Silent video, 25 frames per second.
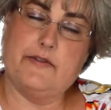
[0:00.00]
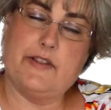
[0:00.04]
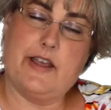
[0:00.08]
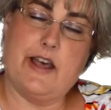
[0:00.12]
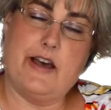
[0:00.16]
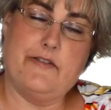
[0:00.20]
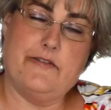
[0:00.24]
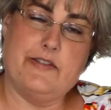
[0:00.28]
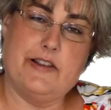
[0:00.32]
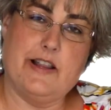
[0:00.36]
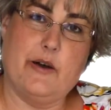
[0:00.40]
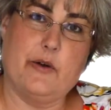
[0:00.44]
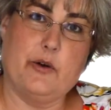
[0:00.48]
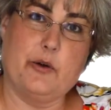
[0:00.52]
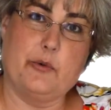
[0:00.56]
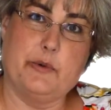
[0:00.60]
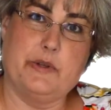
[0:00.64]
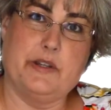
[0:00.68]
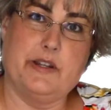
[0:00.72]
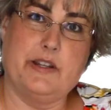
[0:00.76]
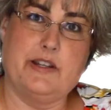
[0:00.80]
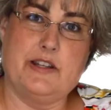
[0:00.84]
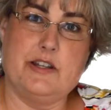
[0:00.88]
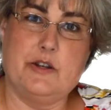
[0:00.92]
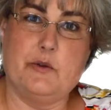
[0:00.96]
that flower
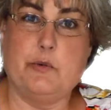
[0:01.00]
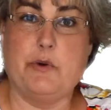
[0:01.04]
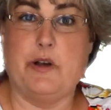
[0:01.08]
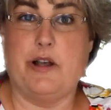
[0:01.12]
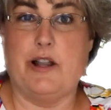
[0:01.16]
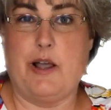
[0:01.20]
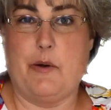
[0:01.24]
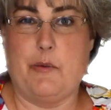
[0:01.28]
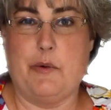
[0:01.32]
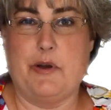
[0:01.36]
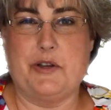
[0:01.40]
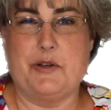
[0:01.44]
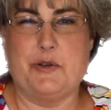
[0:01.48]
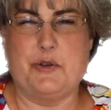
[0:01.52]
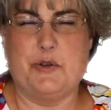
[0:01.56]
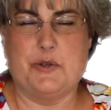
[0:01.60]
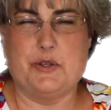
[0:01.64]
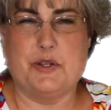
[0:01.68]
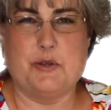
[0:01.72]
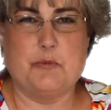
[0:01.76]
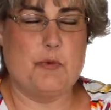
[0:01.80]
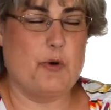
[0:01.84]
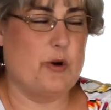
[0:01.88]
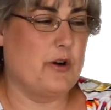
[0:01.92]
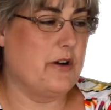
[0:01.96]
really did well, I want to do
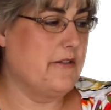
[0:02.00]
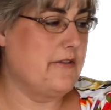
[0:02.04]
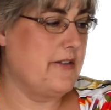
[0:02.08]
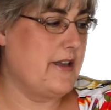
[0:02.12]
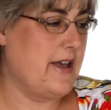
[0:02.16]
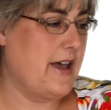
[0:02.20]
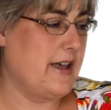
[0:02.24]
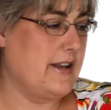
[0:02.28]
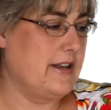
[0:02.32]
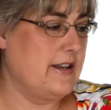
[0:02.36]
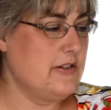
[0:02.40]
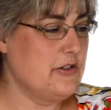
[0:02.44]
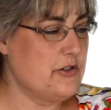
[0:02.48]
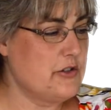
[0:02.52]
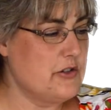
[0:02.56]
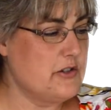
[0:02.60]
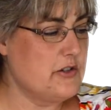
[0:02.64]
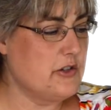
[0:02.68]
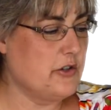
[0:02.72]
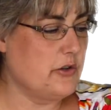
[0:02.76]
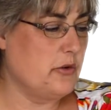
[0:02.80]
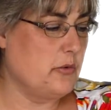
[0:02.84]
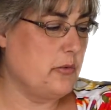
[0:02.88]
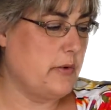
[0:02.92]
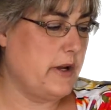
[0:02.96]
some more of that. It's just a
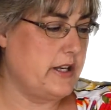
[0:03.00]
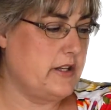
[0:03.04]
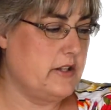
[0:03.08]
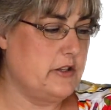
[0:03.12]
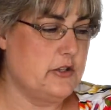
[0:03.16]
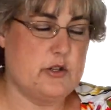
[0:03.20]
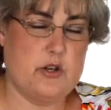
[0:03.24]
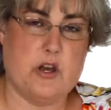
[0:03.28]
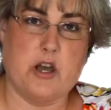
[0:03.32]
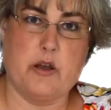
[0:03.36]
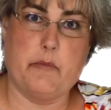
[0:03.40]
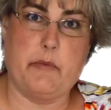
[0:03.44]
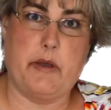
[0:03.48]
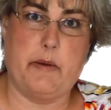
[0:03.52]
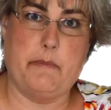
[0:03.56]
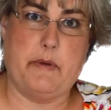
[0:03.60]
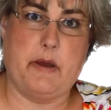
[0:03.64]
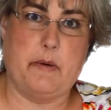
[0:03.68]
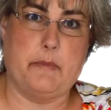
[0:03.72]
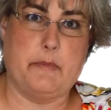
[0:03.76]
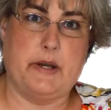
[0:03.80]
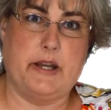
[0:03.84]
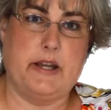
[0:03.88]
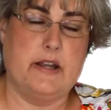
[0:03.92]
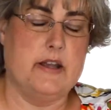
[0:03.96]
good way to jog my
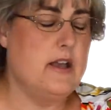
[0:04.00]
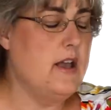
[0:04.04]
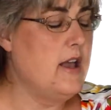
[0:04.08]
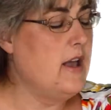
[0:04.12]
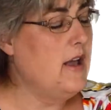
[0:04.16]
memory.